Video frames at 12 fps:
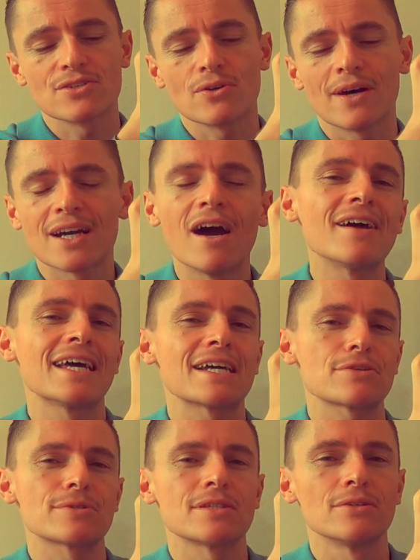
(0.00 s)
so I can't
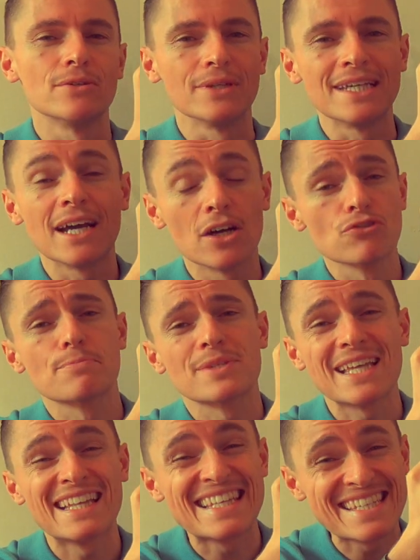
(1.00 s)
absolutely
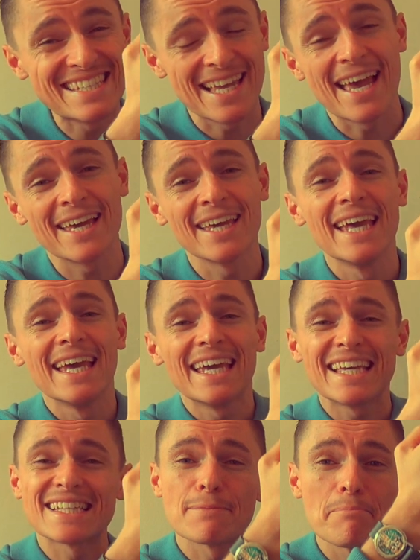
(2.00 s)
100% say
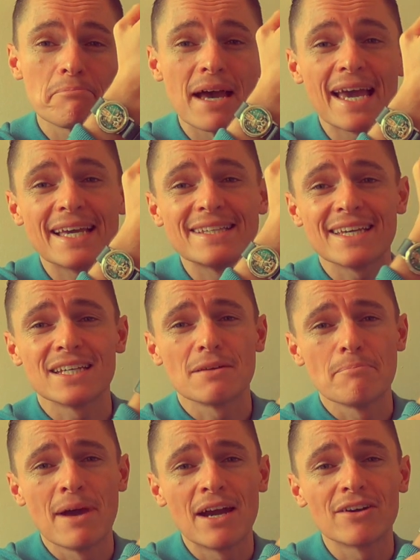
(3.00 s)
it's made in
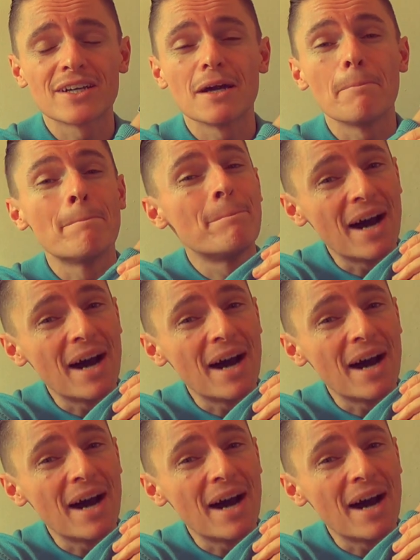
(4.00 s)
America.